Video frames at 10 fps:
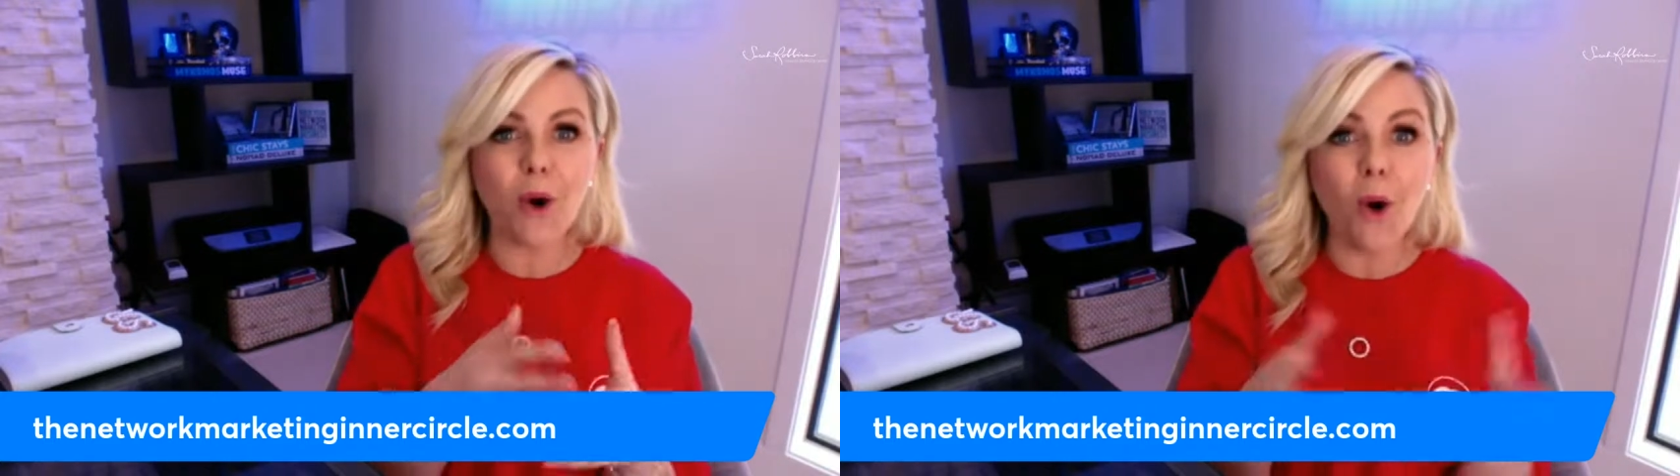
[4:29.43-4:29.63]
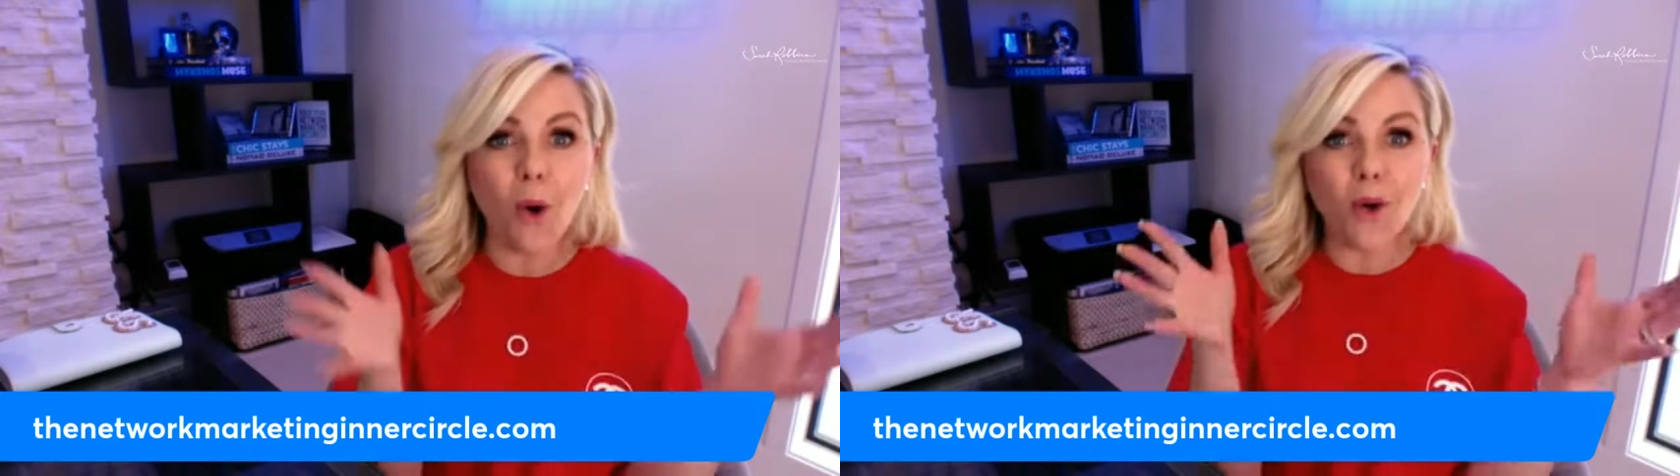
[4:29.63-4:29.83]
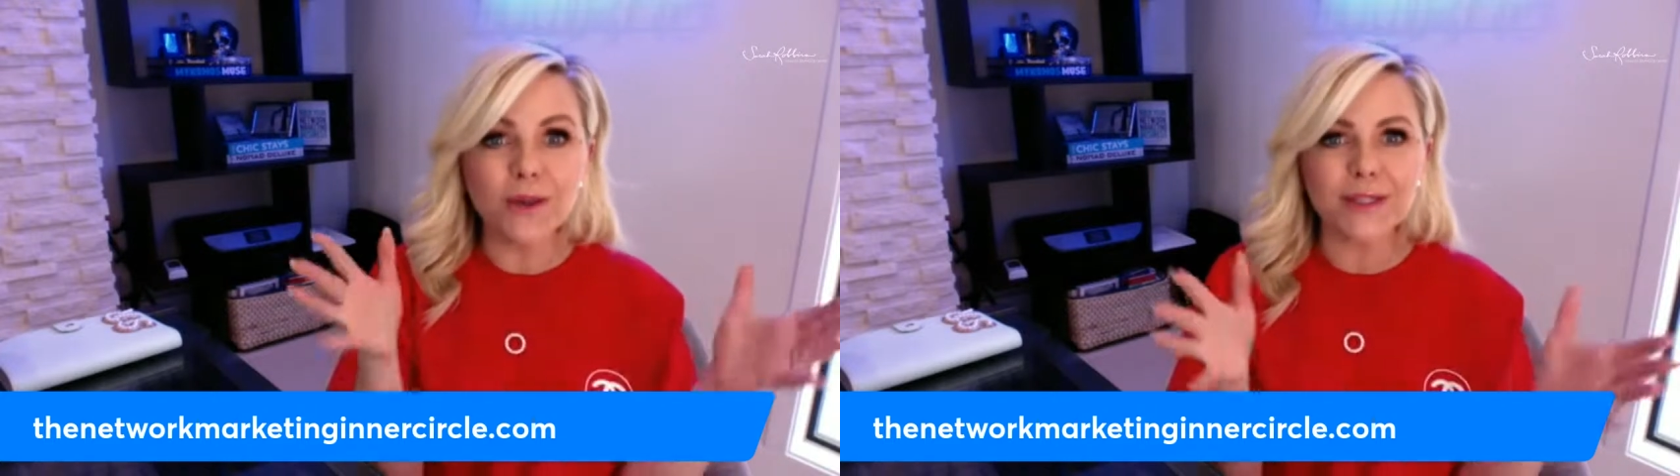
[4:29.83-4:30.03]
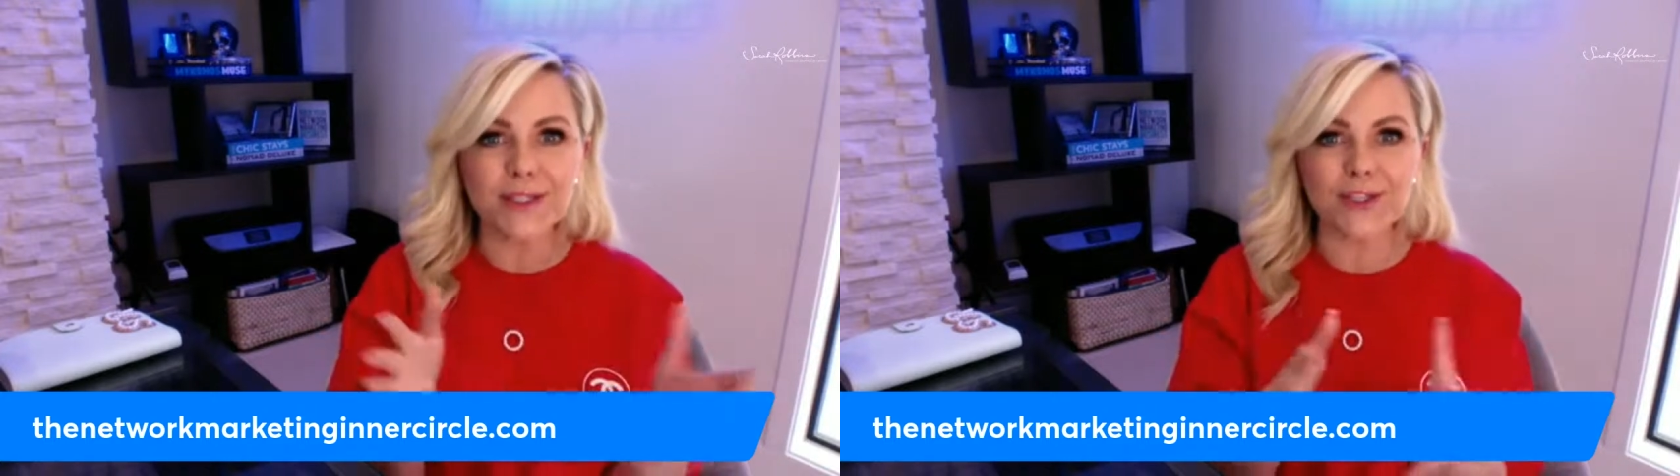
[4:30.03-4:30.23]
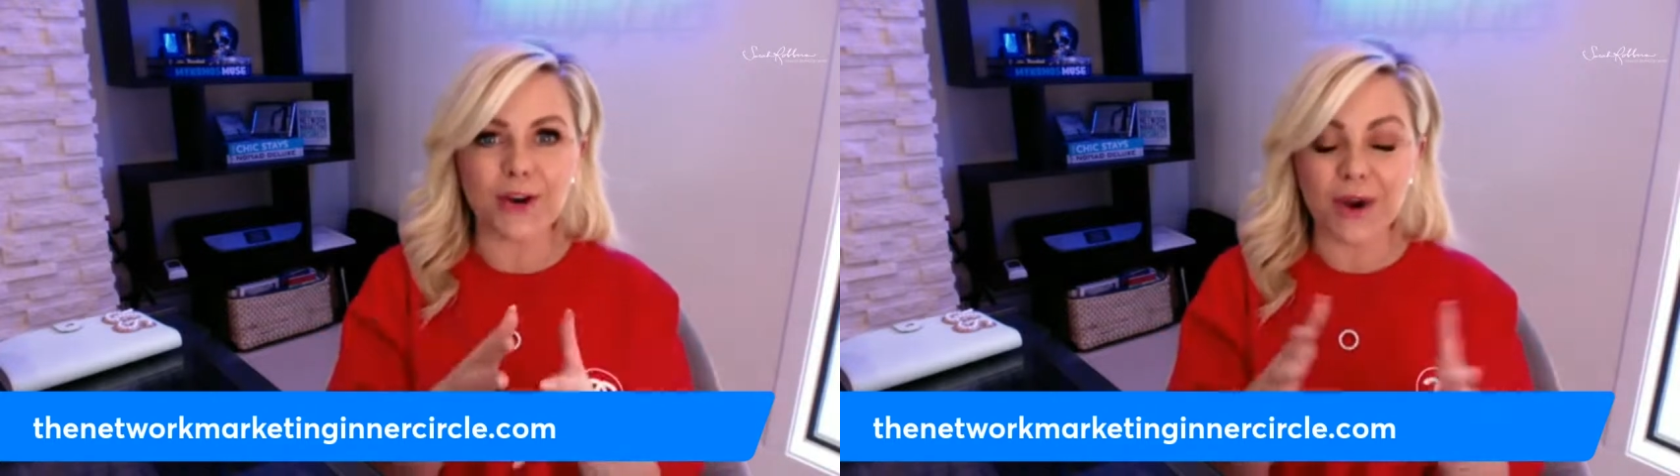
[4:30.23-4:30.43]
polls
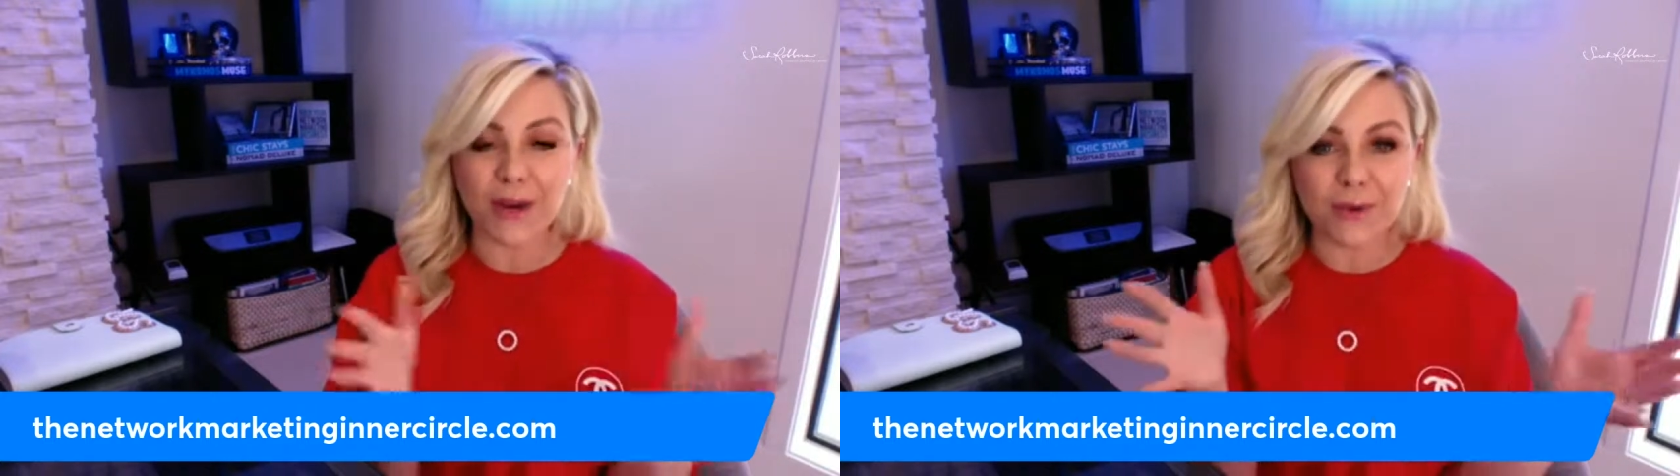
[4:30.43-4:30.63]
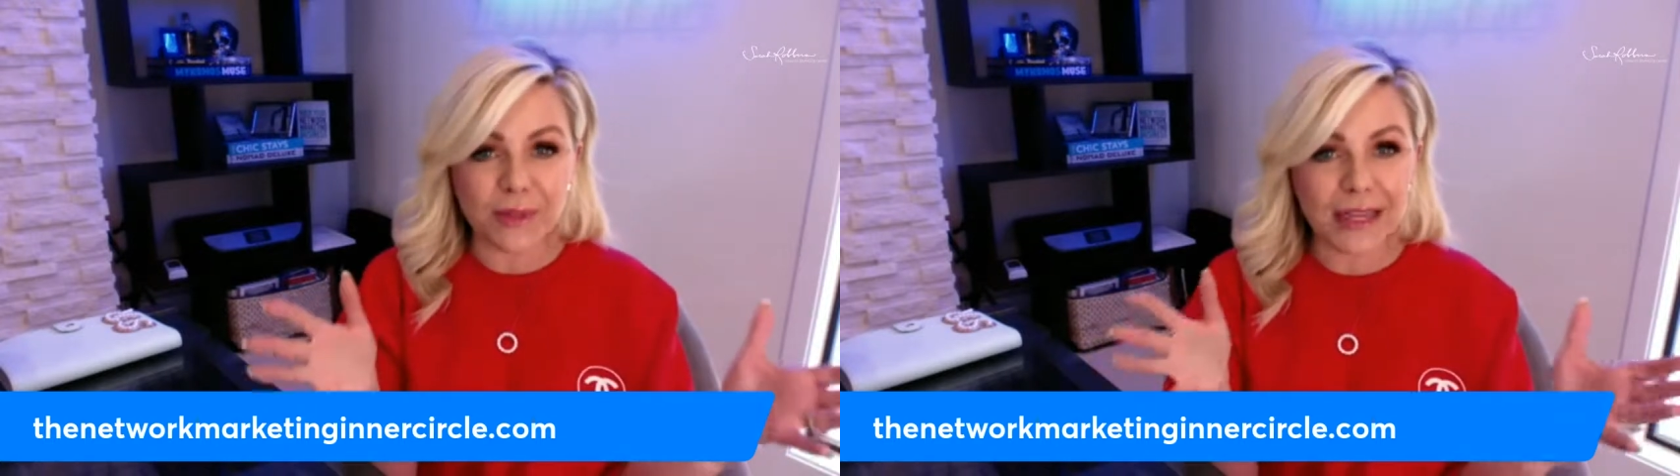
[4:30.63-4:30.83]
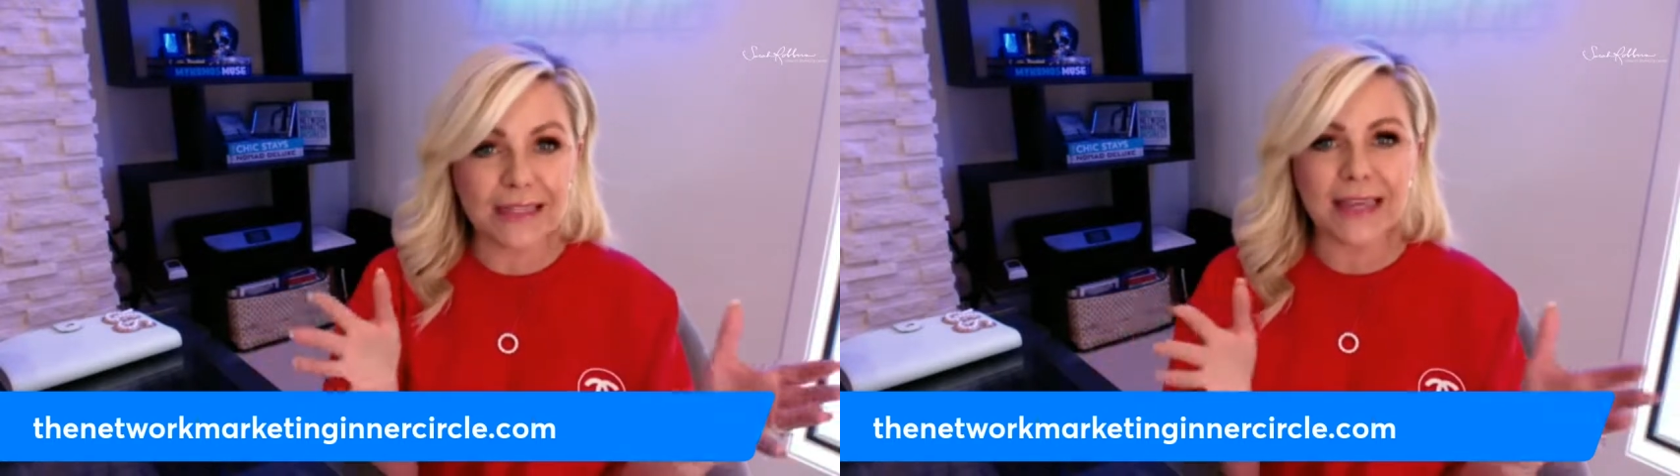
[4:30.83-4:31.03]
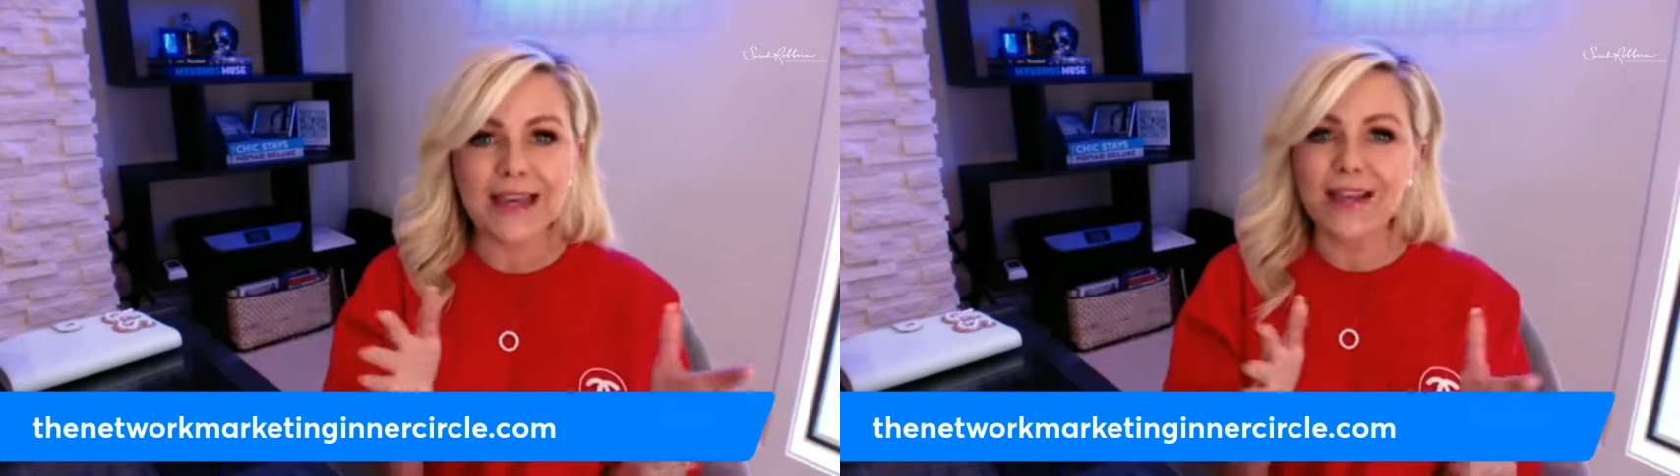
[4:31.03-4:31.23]
to generate new leads,